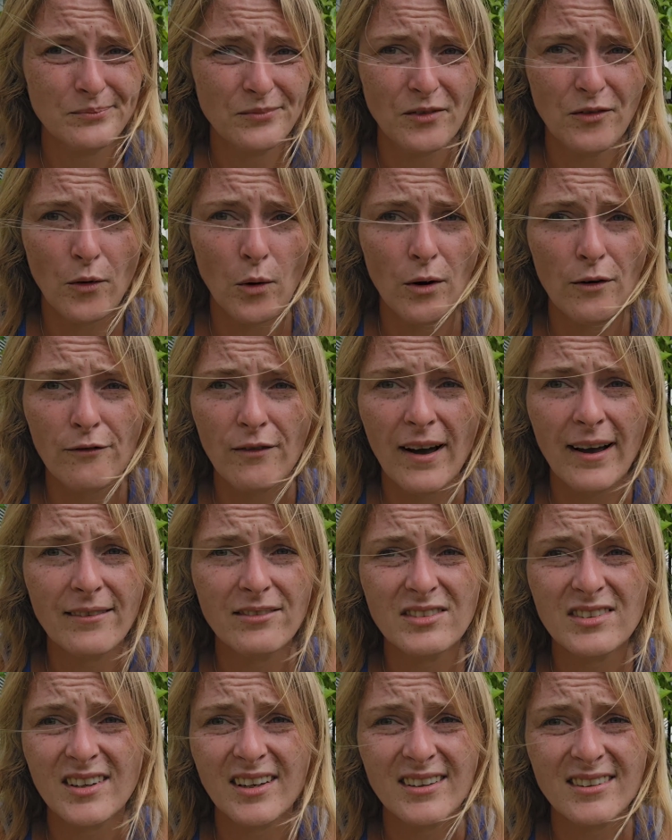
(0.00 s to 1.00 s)
$4, $5,
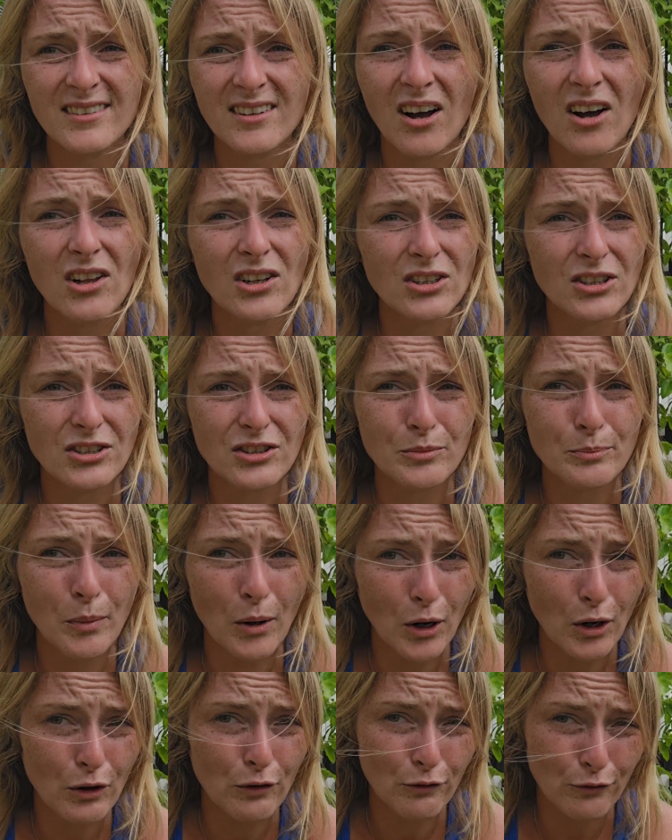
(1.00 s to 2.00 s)
$6
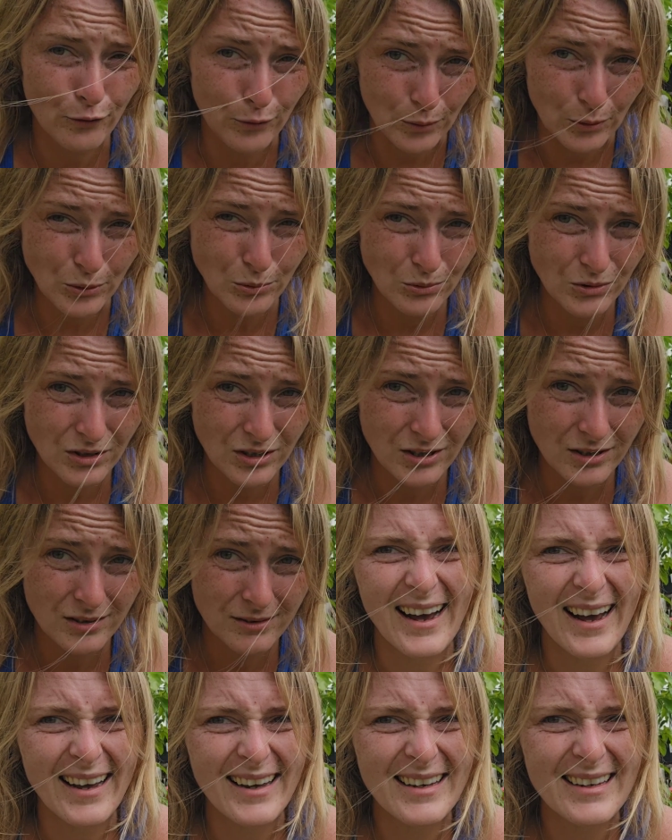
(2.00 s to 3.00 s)
per fruit.
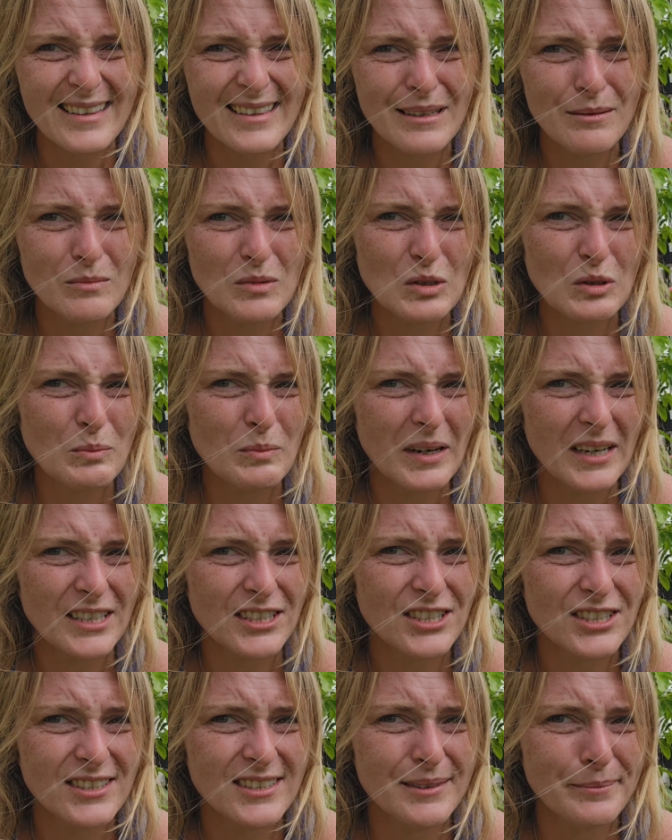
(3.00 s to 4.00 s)
I eat them too
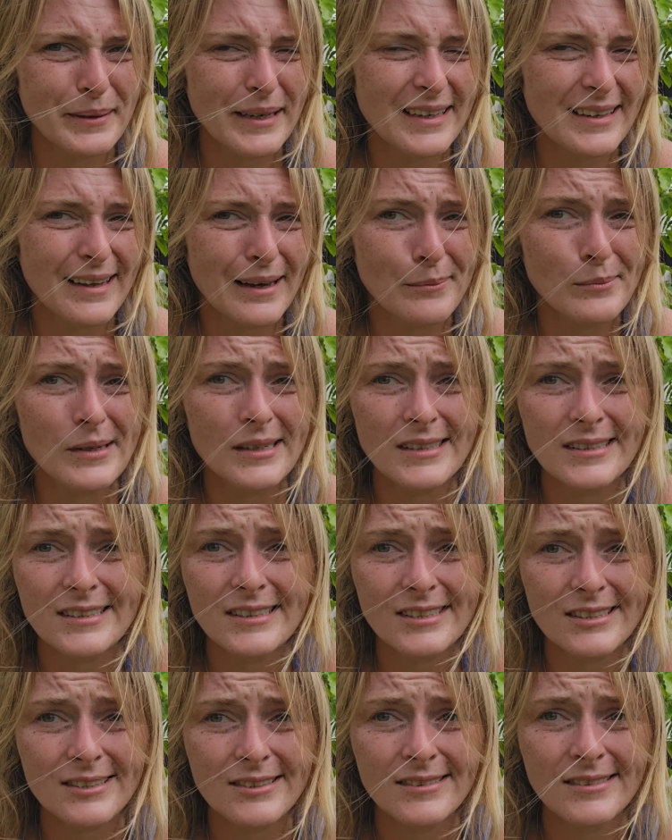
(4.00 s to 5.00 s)
much to pay that
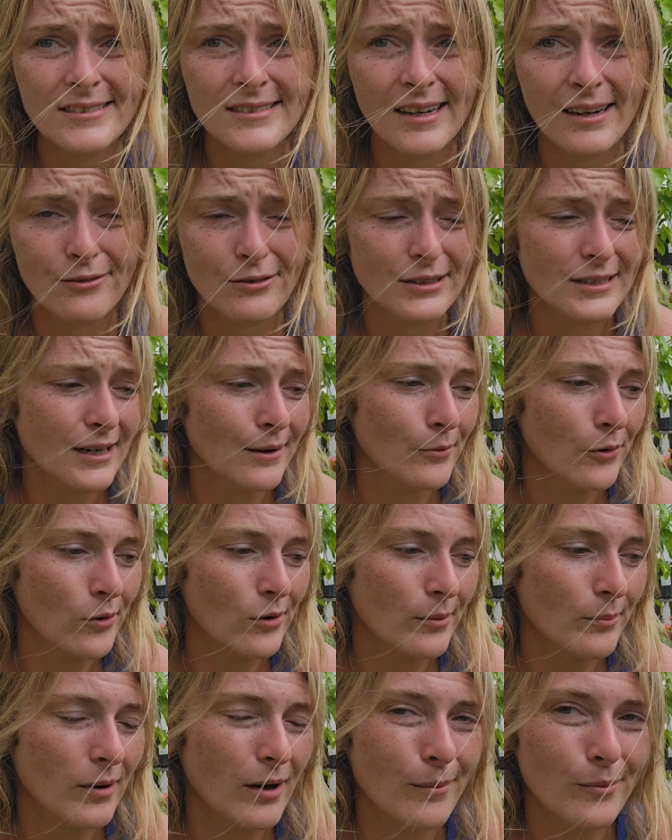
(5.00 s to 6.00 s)
much every time I want
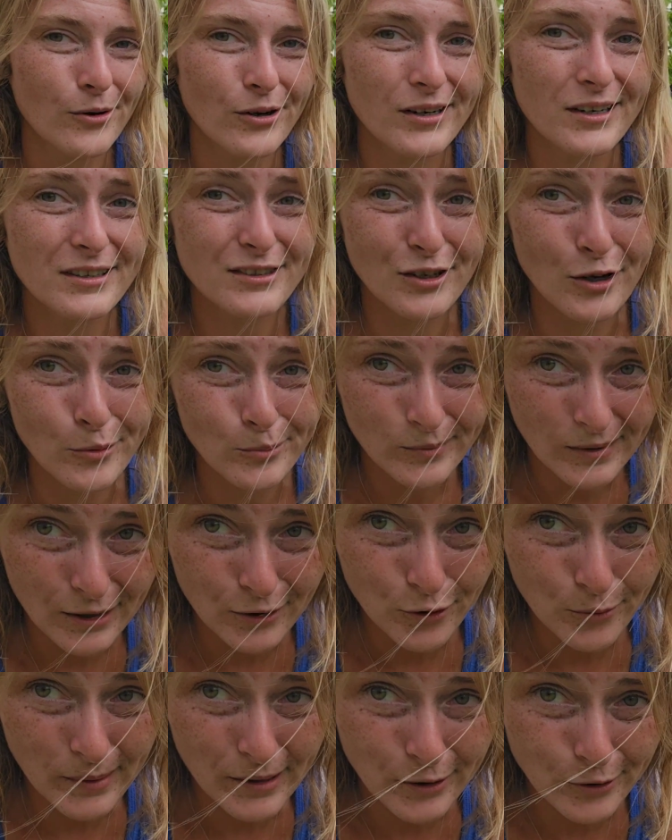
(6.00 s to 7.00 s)
a pomegranate, so I
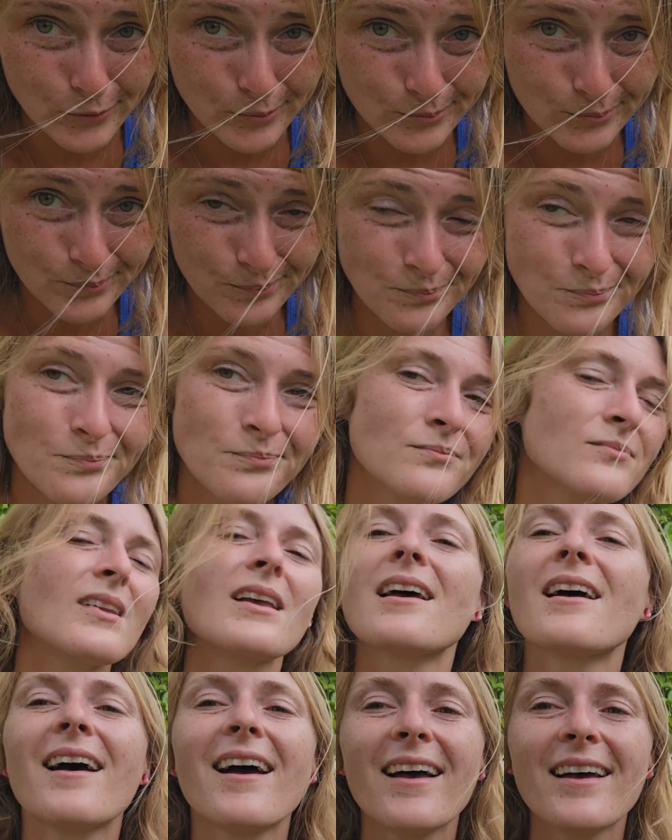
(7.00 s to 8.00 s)
grew my own.
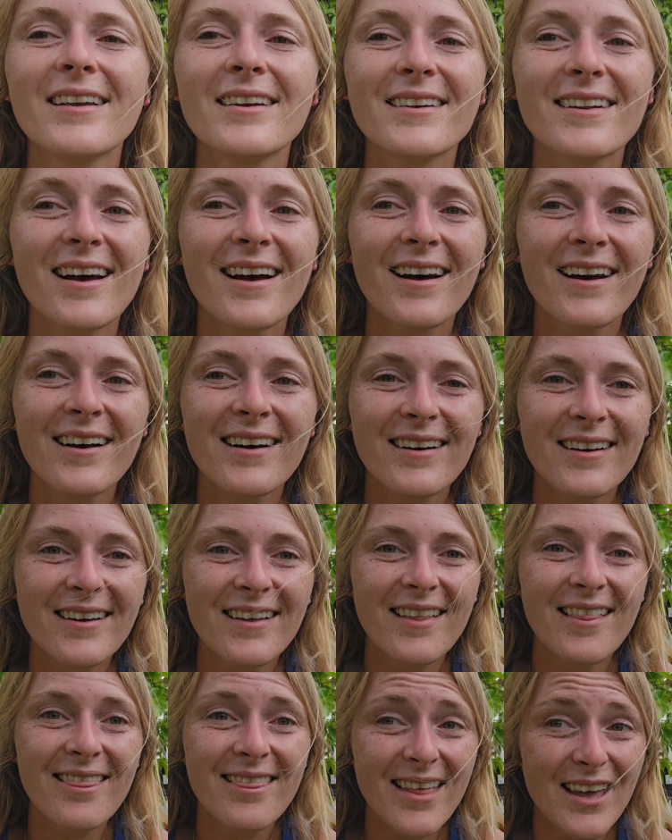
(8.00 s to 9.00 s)
And
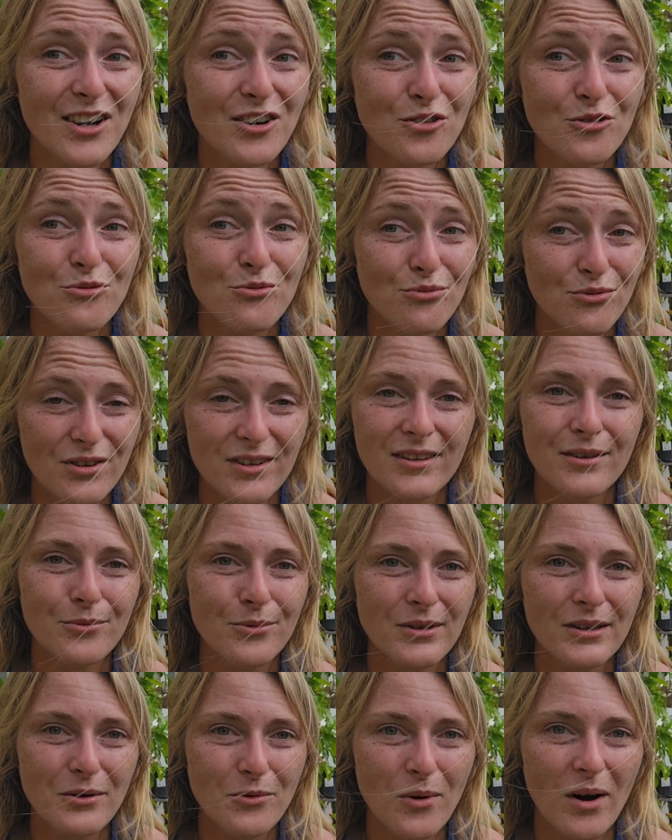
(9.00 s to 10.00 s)
they do really,
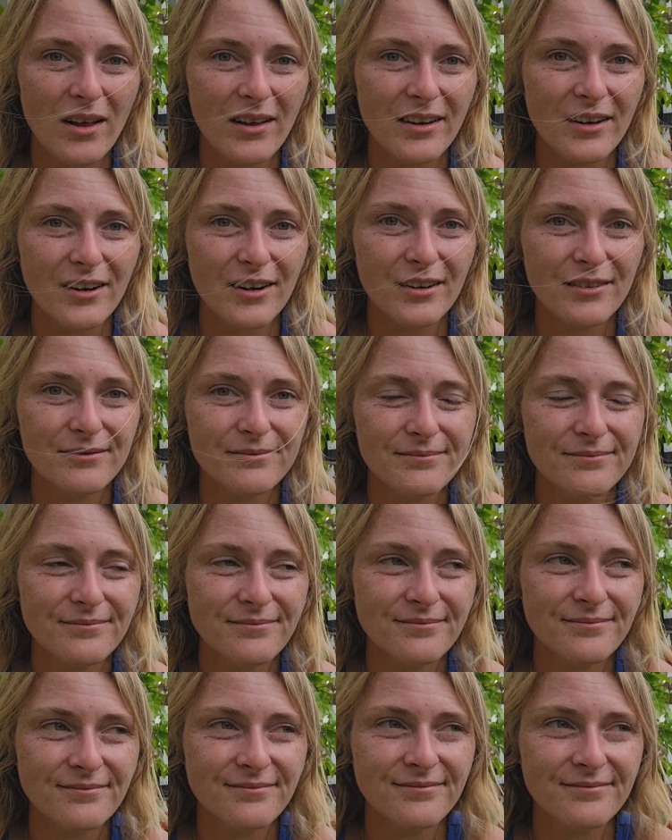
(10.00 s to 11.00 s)
really well here.
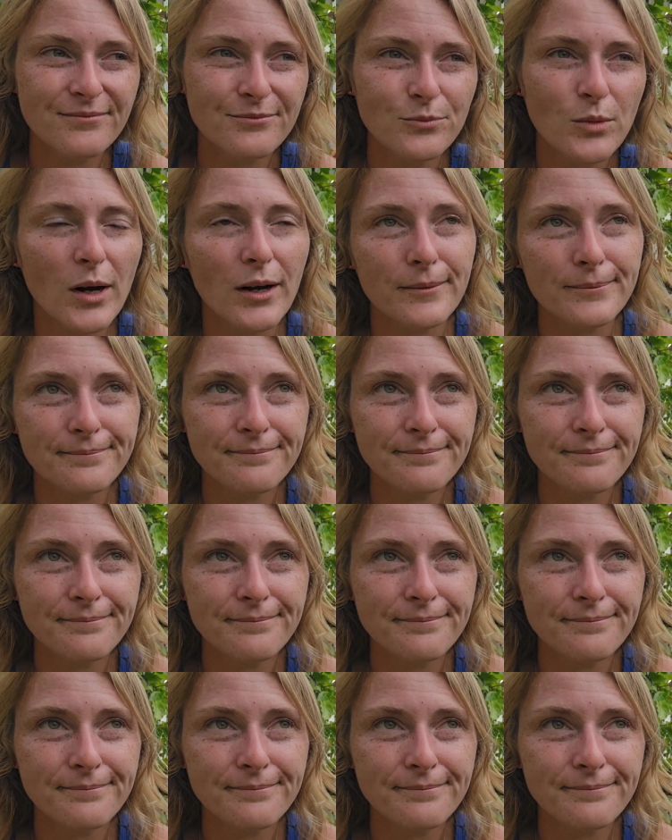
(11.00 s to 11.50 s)
Well,